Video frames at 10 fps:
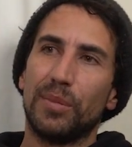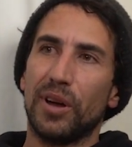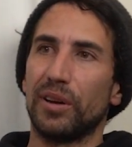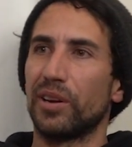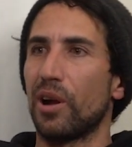
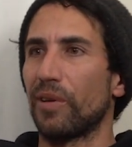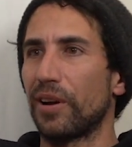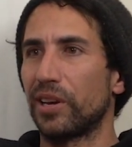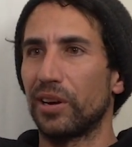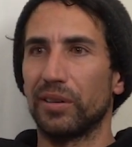But
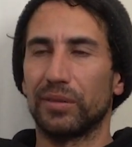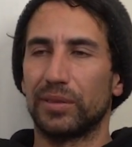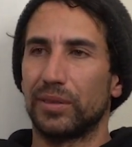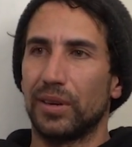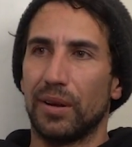around here,
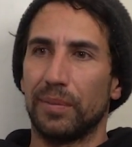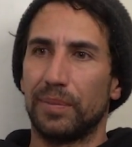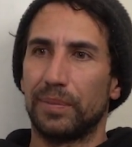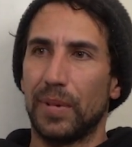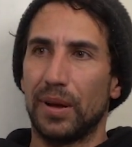
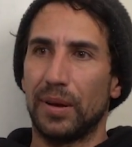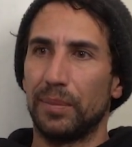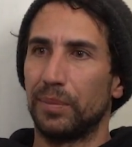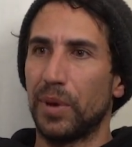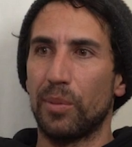
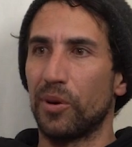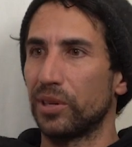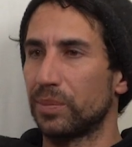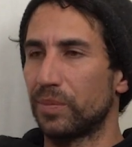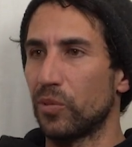
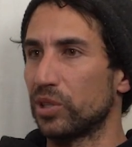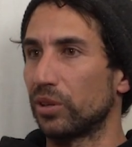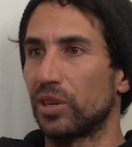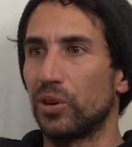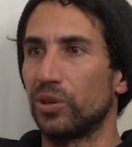Belmar's was a
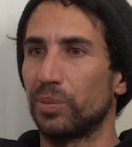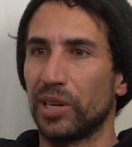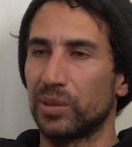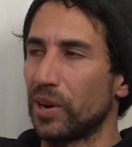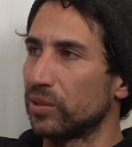huge
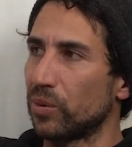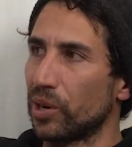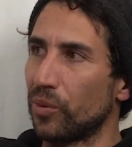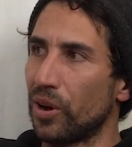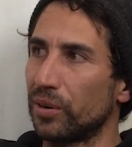place when I was
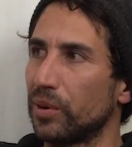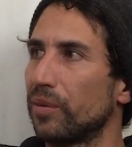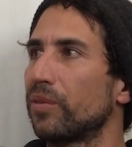21.